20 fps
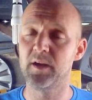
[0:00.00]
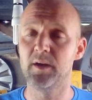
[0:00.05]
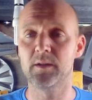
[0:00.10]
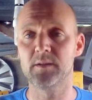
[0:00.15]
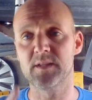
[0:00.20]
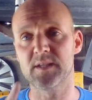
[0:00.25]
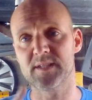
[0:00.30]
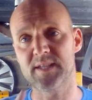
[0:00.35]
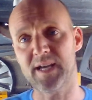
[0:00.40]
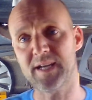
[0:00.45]

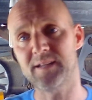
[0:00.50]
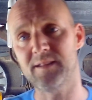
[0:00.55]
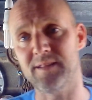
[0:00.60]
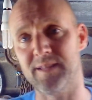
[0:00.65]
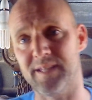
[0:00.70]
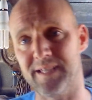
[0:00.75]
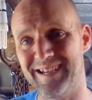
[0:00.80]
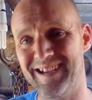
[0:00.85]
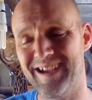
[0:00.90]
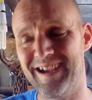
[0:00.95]
The second
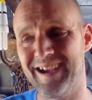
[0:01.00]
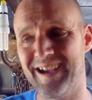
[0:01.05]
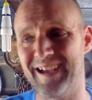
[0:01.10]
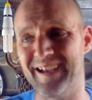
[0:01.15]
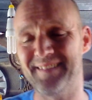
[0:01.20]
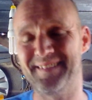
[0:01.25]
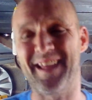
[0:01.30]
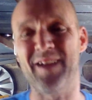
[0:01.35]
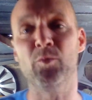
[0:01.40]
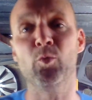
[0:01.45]
thing,
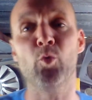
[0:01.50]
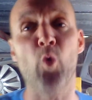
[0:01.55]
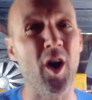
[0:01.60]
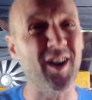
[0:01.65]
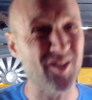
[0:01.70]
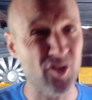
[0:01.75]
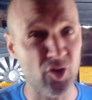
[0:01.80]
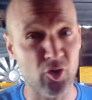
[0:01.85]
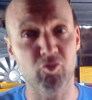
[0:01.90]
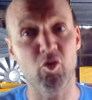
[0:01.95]
they will
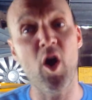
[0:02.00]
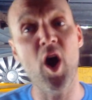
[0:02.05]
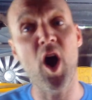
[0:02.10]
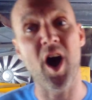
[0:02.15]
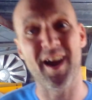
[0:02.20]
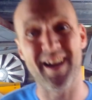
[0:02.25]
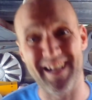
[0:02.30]
try